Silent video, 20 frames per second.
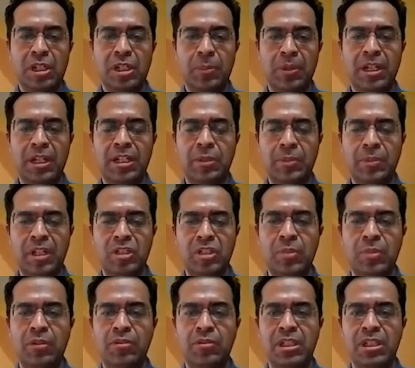multiple enterprise
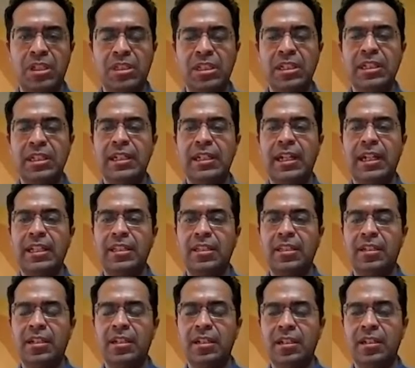boundaries. And
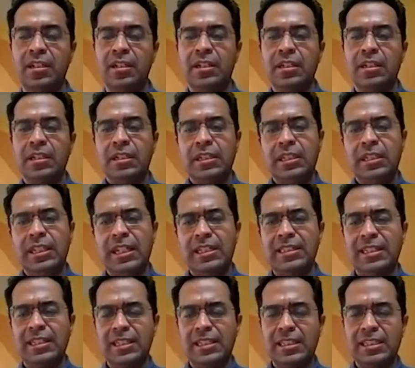third,
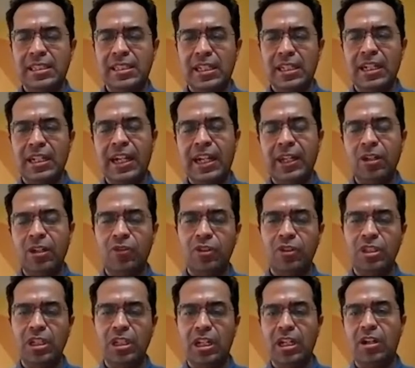yes, it is still kind of
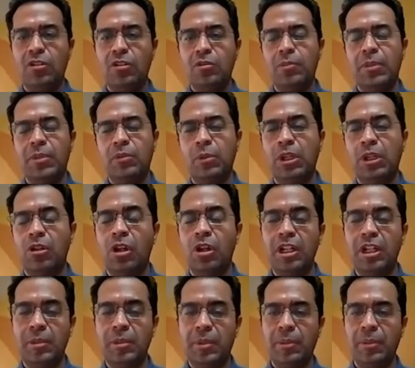in the cloud, but we call
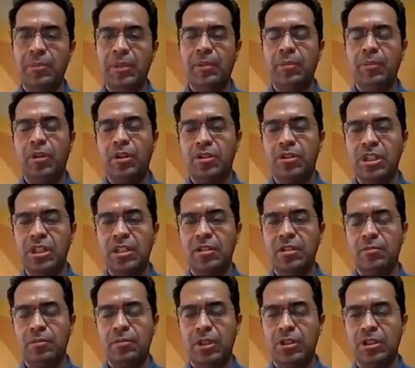it a public
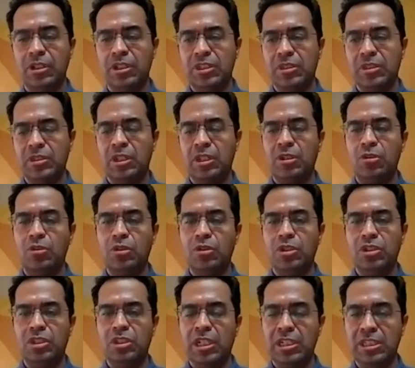blockchain because the
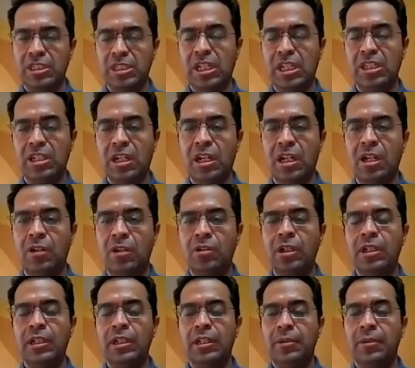nodes are still in the
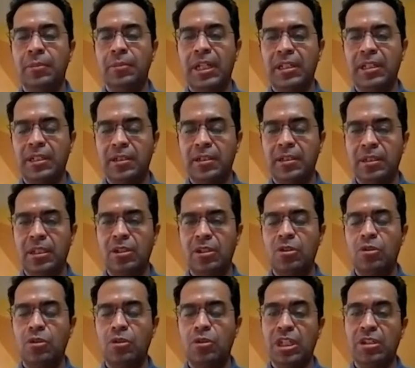cloud, but the
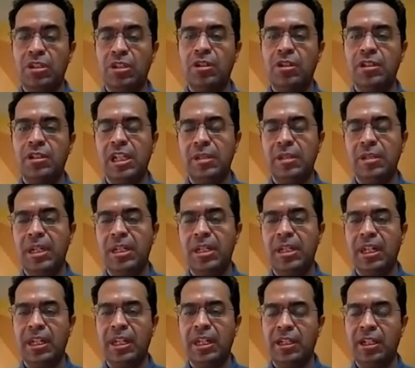nodes are not really
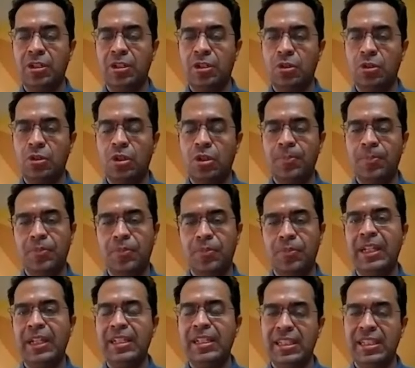maintained, controlled
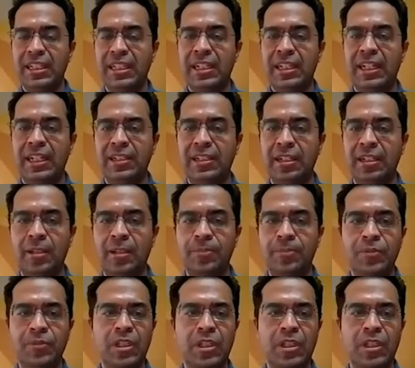by any single entity.